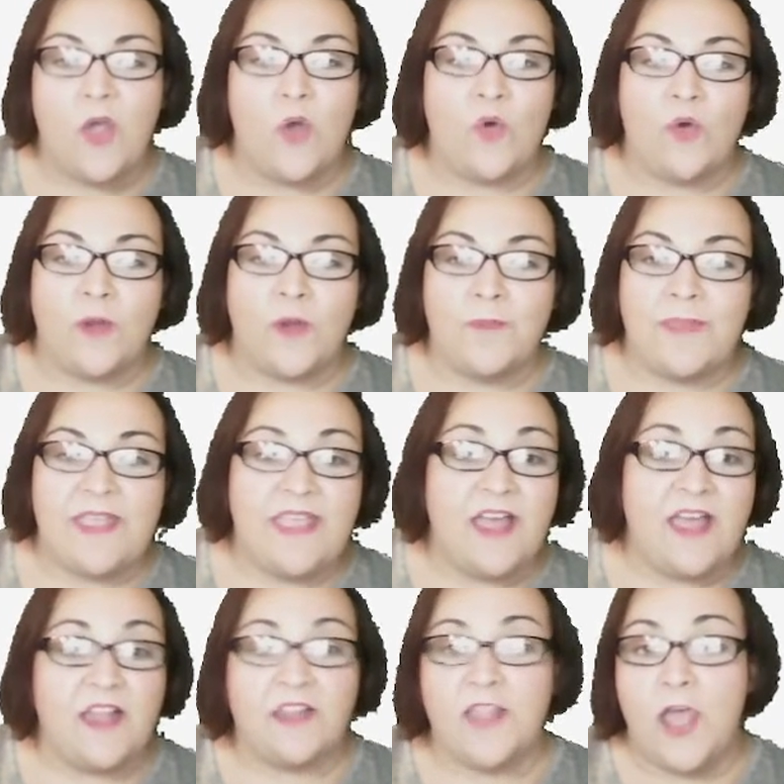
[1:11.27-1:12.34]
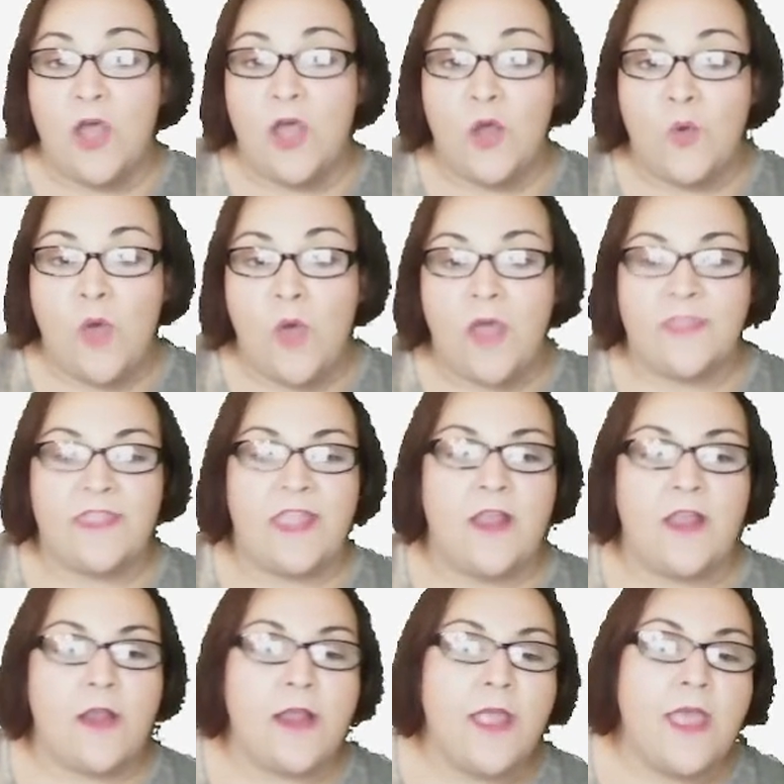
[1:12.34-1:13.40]
or a big hello on
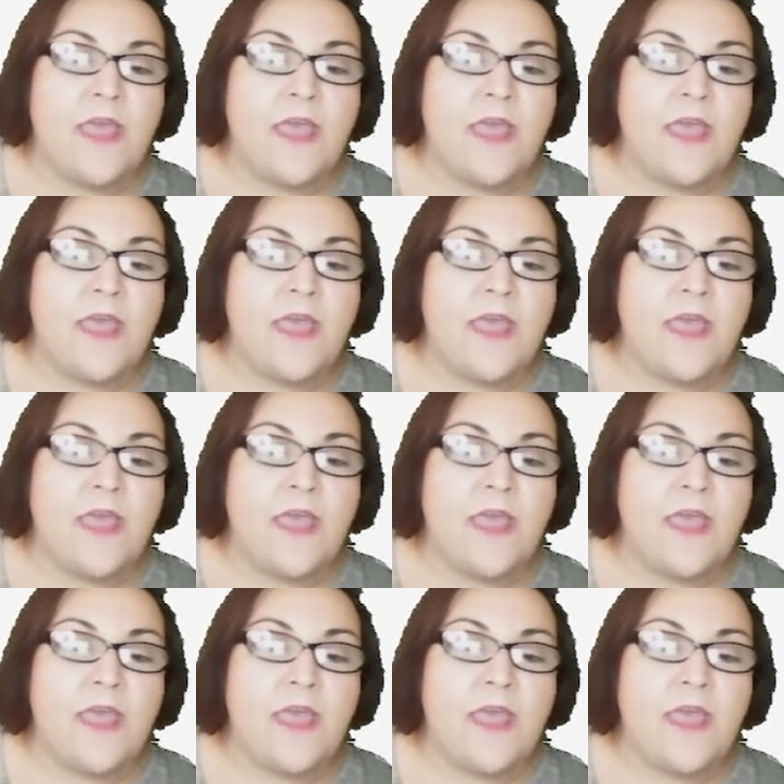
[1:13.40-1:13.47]
there.